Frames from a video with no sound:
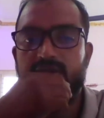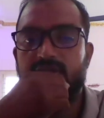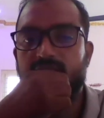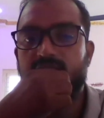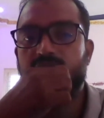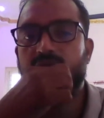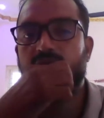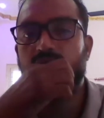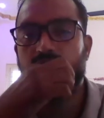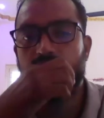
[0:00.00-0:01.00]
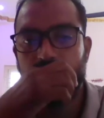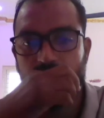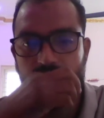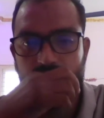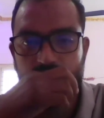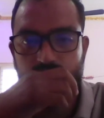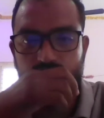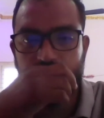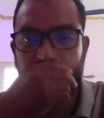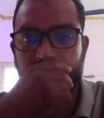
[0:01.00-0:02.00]
ETL
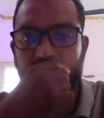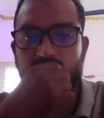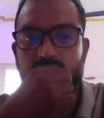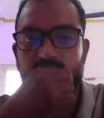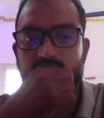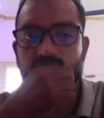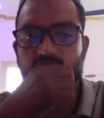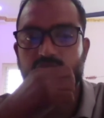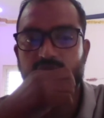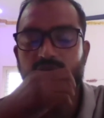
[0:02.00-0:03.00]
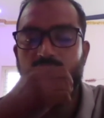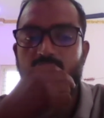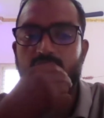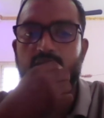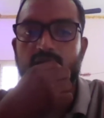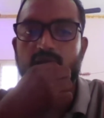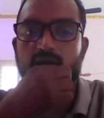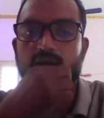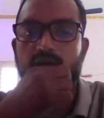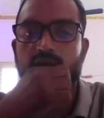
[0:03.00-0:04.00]
during peak hours should run,
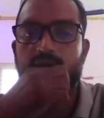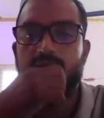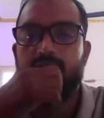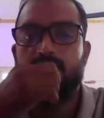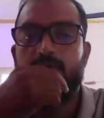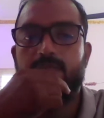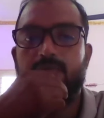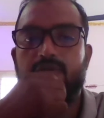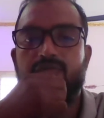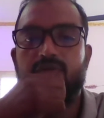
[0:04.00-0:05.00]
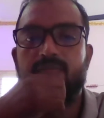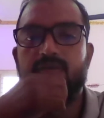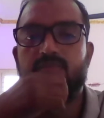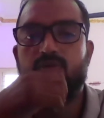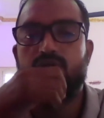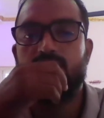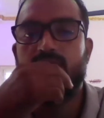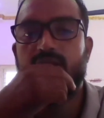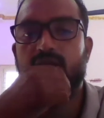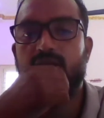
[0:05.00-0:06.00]
and performance monitoring